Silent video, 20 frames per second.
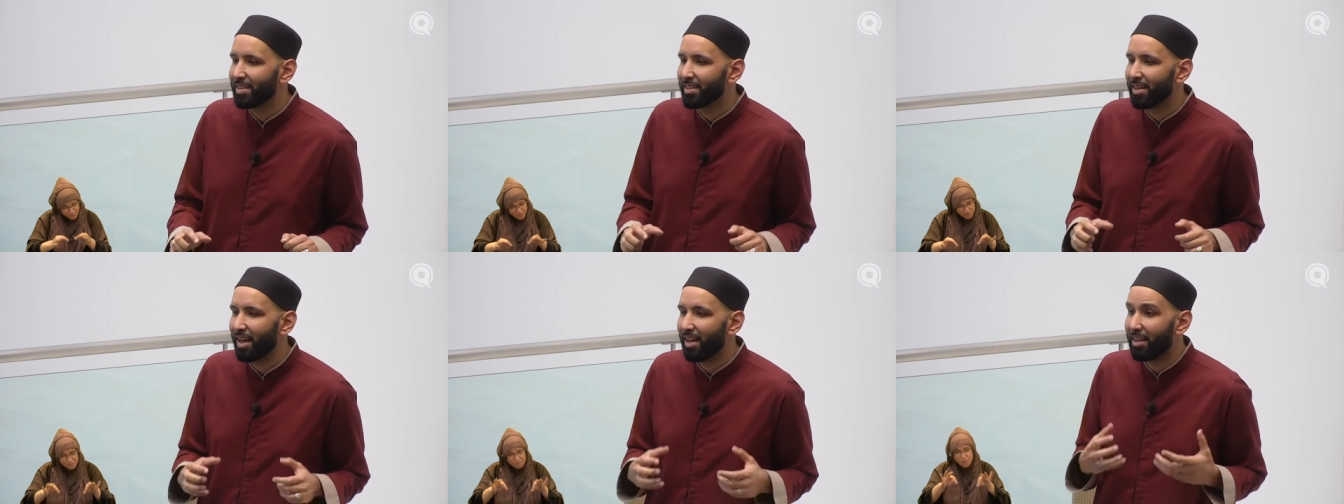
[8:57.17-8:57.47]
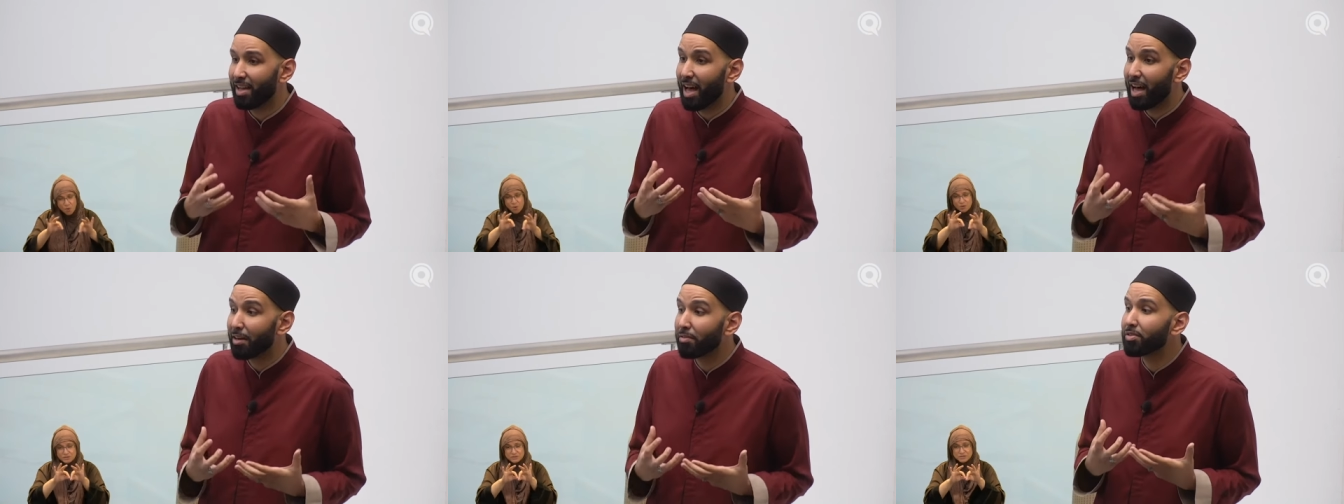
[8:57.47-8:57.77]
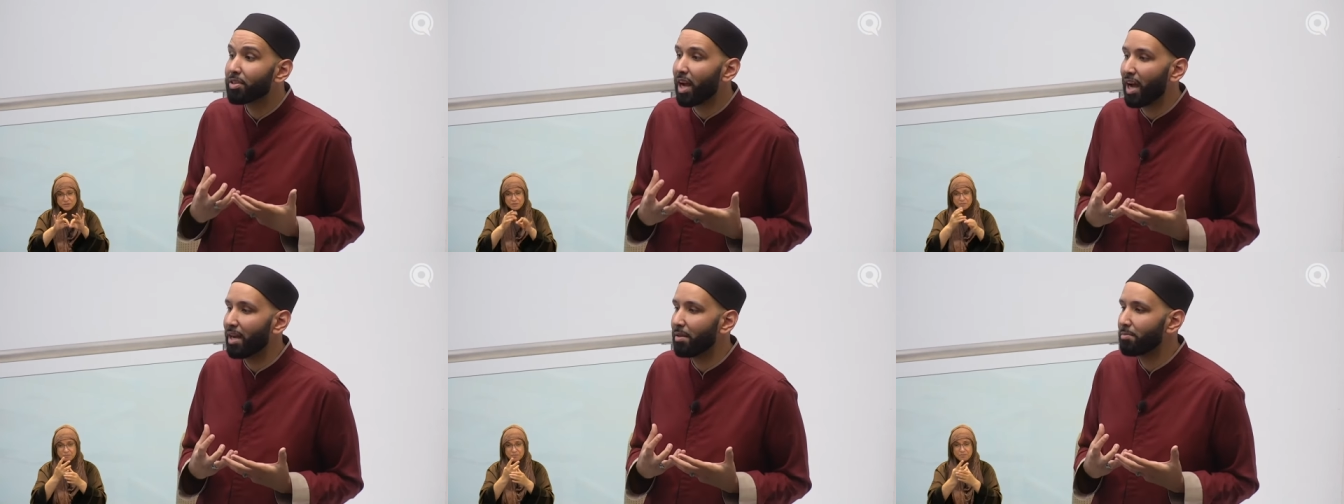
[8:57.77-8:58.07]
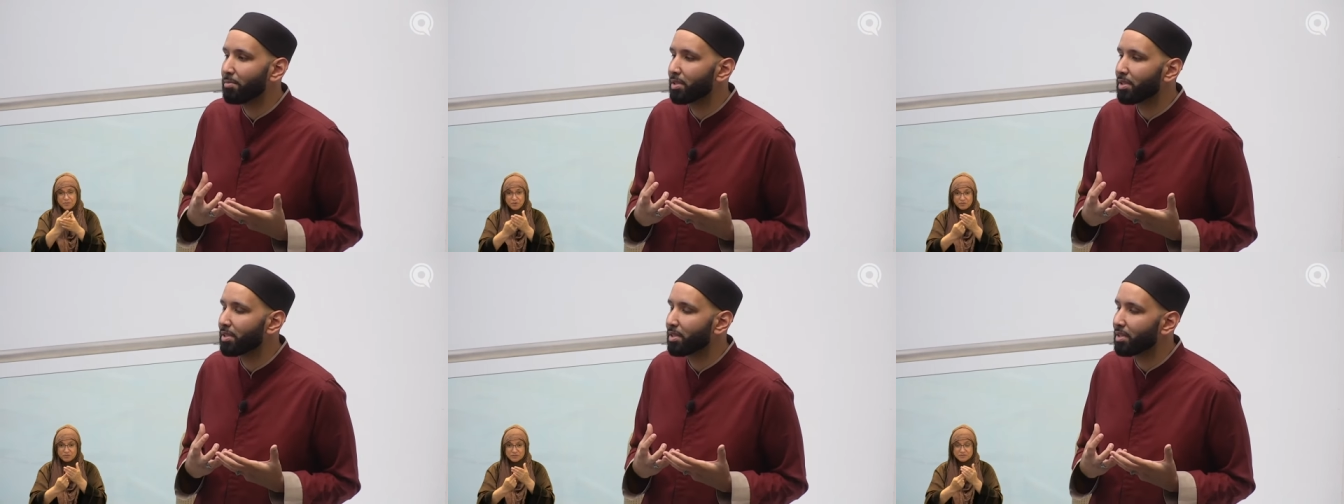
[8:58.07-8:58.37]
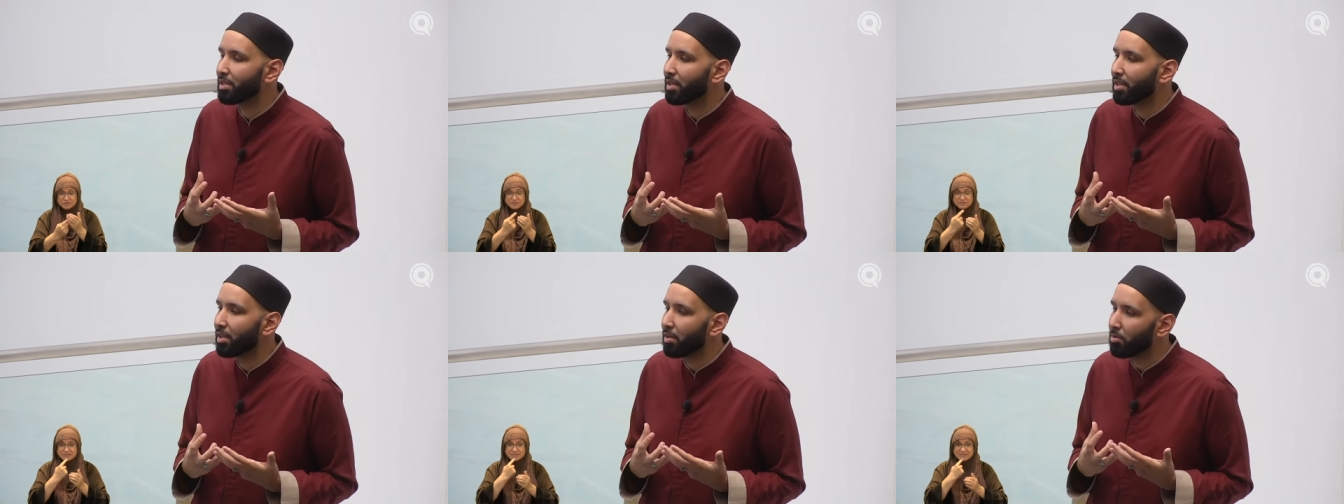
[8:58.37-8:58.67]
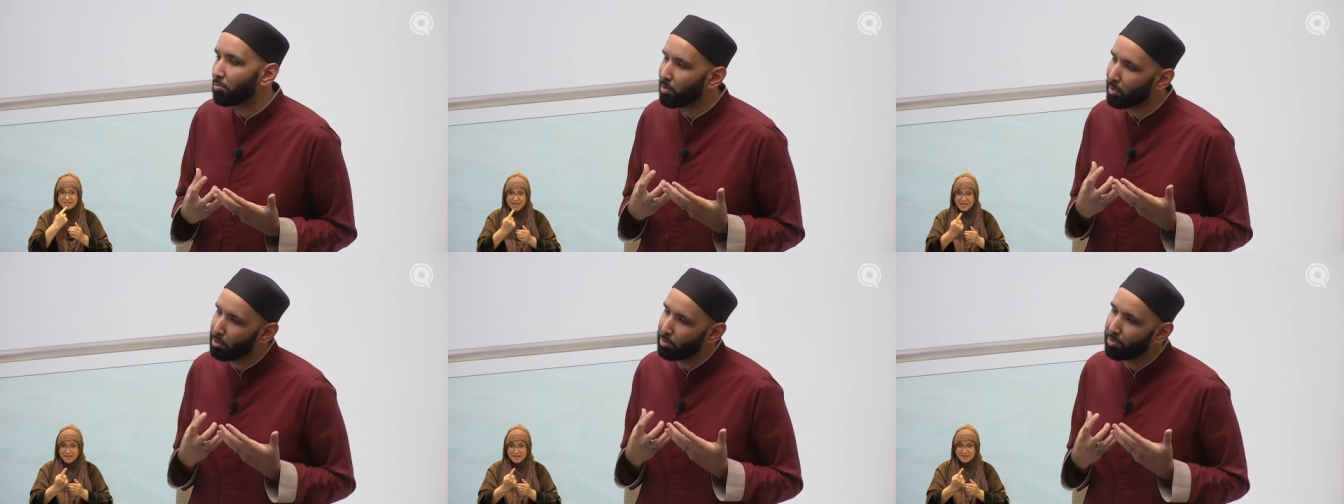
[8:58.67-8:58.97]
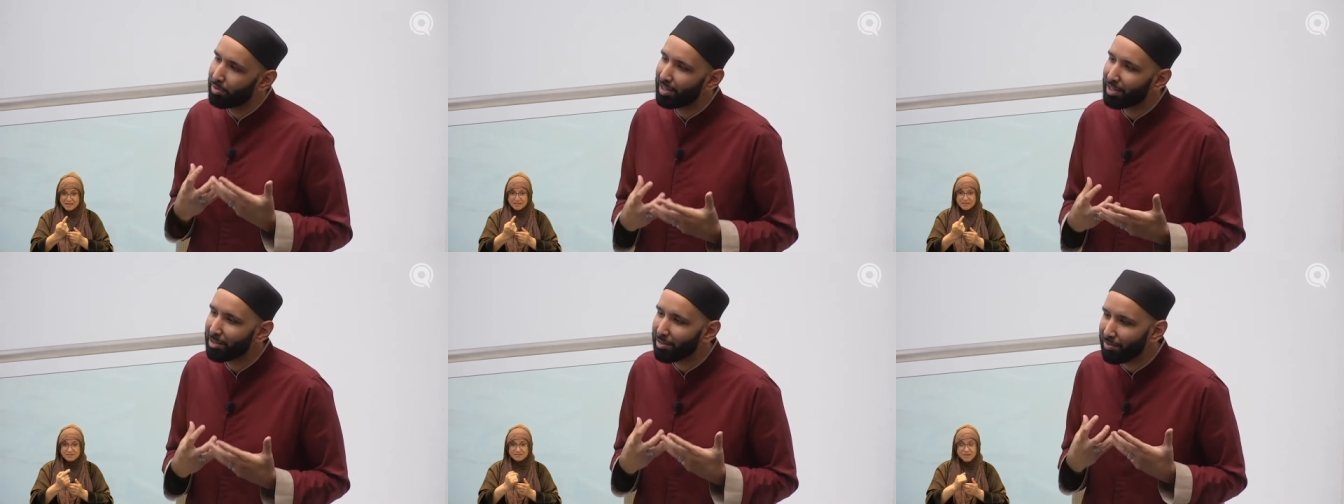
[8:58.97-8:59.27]
A lot of times, when you
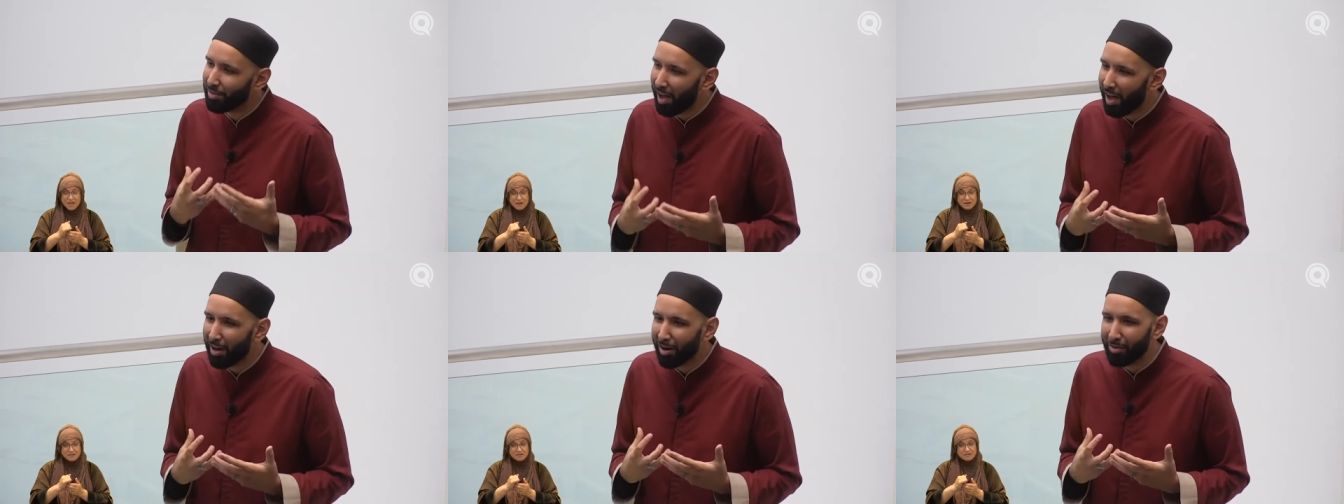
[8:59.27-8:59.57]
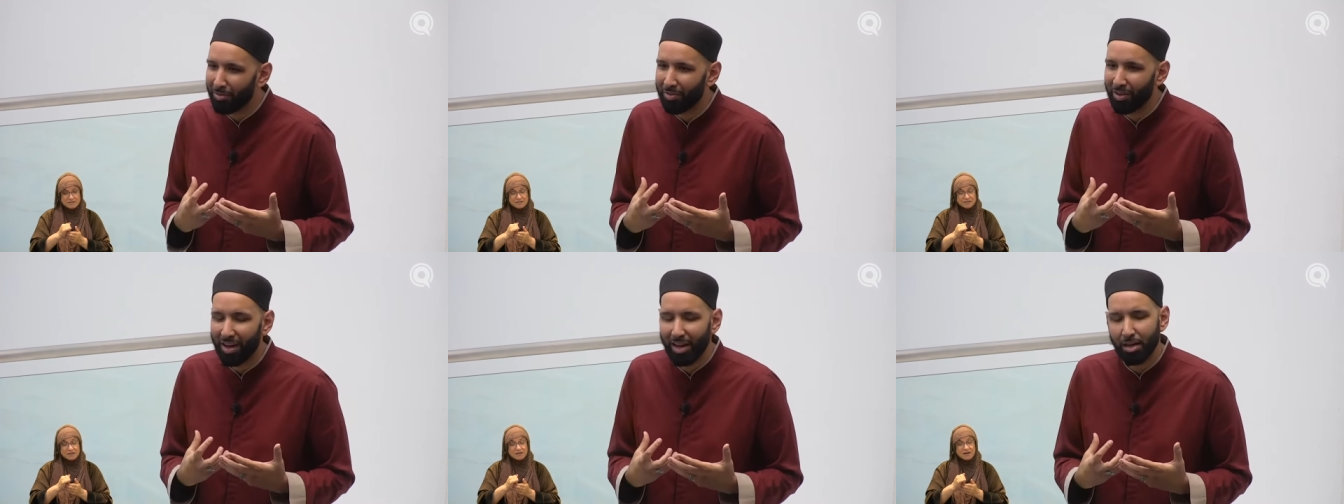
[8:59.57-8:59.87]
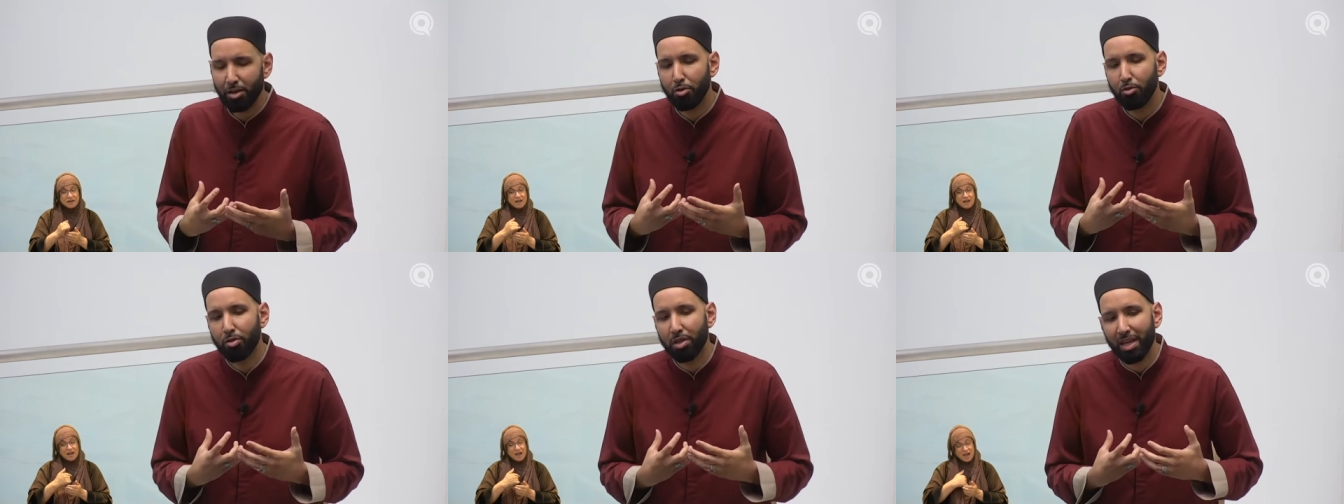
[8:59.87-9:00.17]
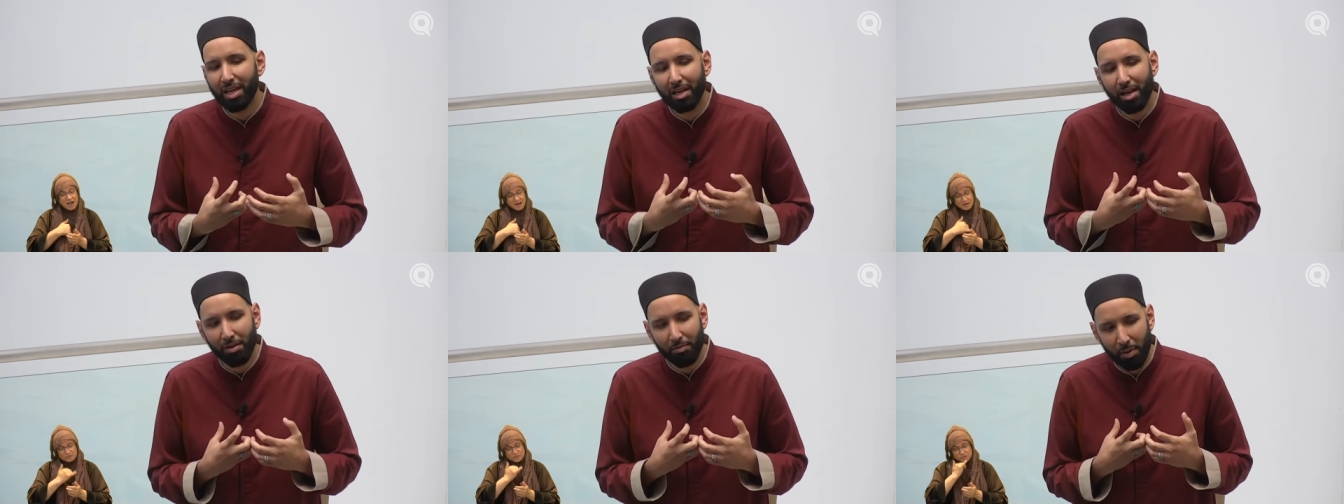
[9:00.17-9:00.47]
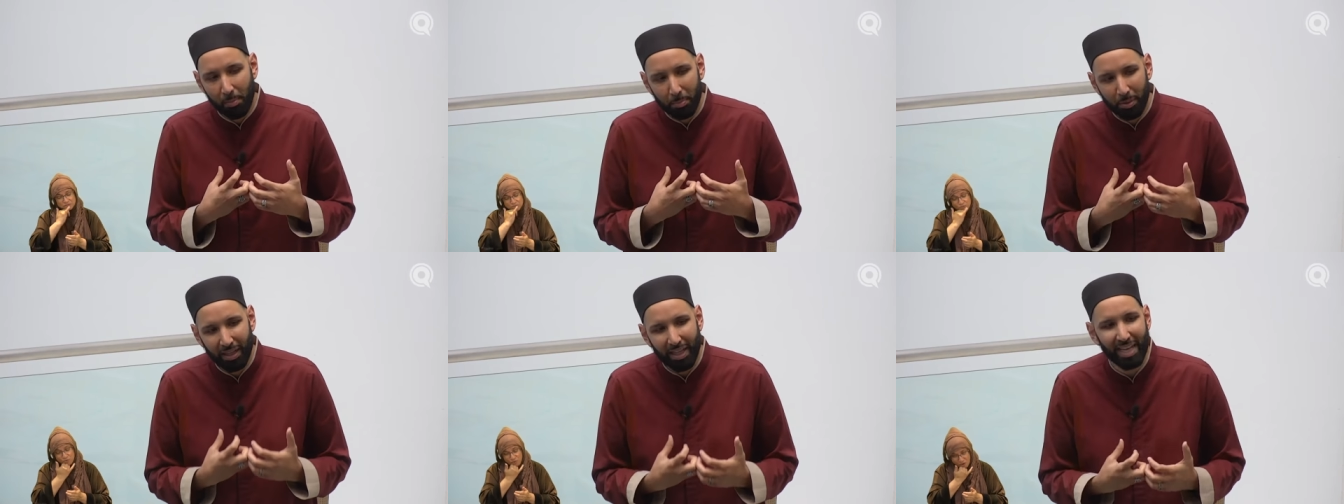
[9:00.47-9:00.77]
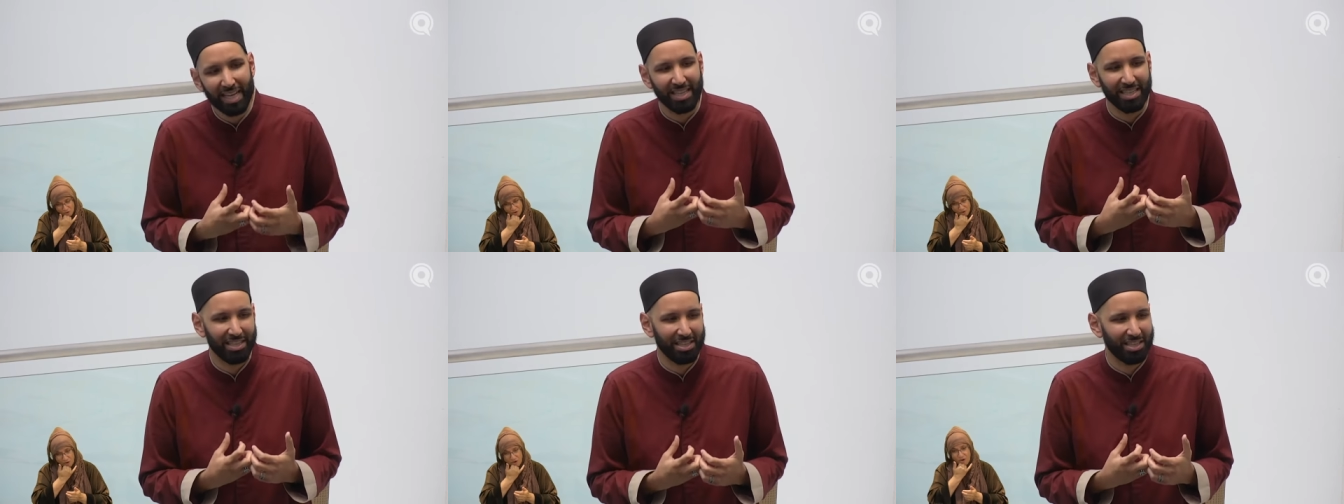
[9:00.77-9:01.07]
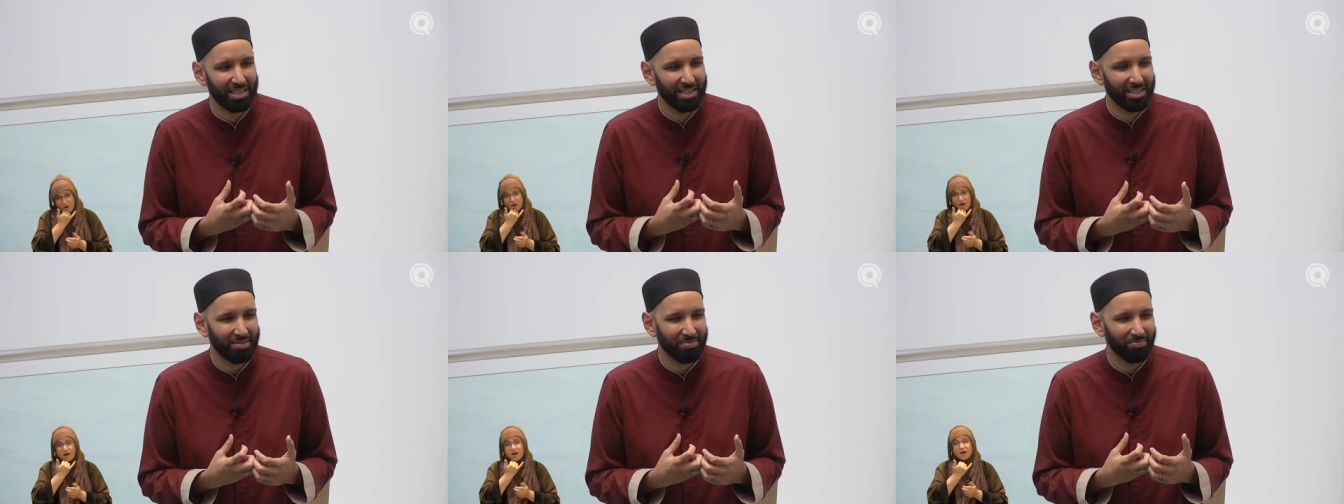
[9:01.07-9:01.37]
think of Arafah, you think of a
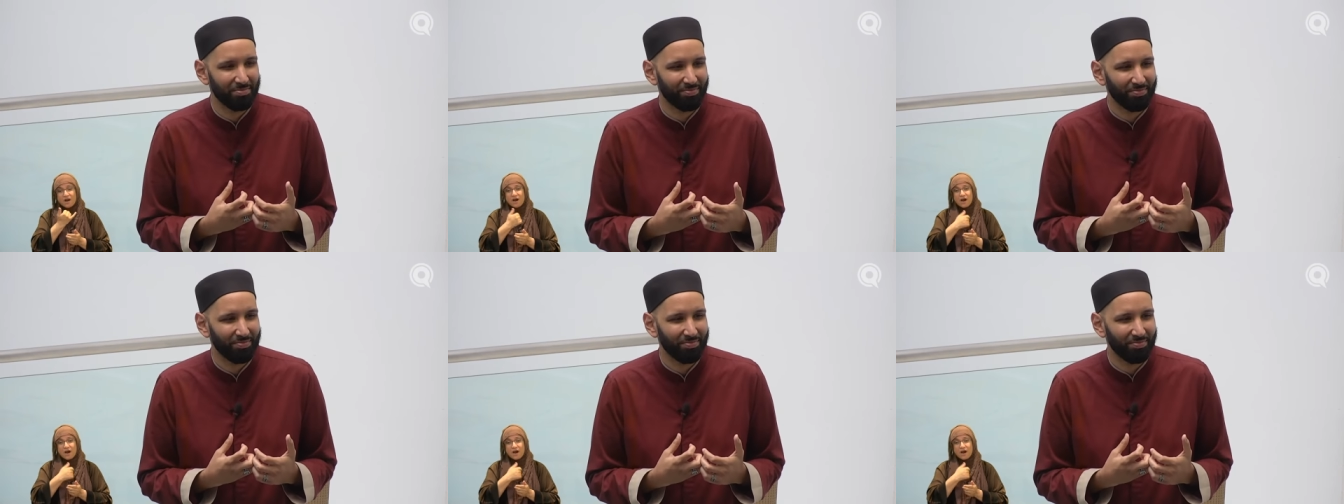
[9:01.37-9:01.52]
place.